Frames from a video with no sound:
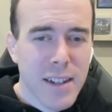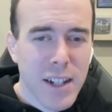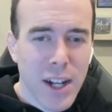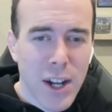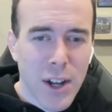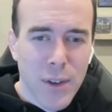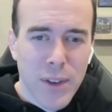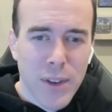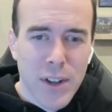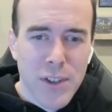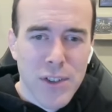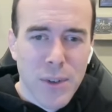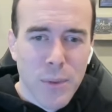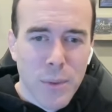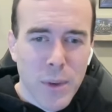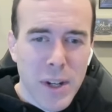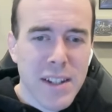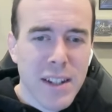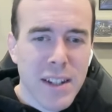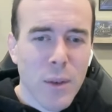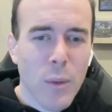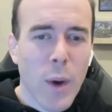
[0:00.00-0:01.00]
You know, there's a
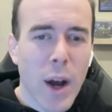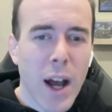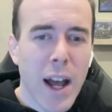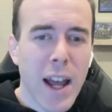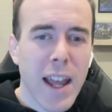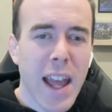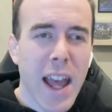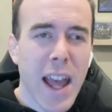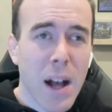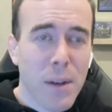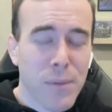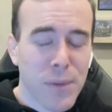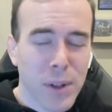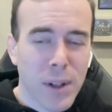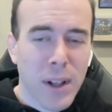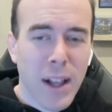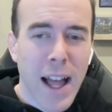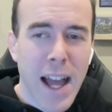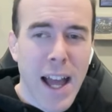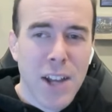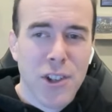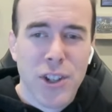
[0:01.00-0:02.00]
reason why Alpha
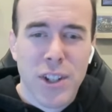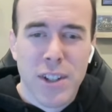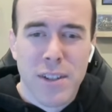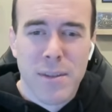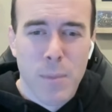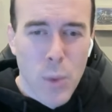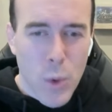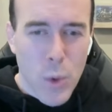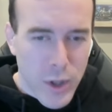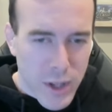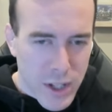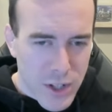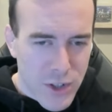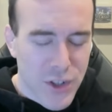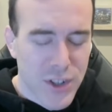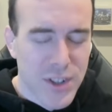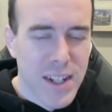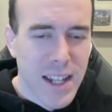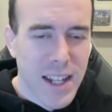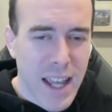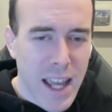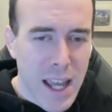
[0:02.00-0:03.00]
Clash is more than
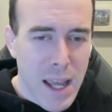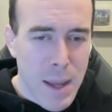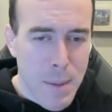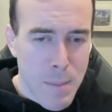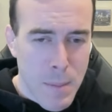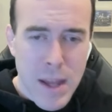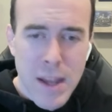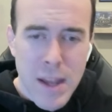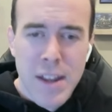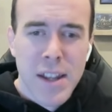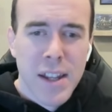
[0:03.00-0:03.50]
just a game.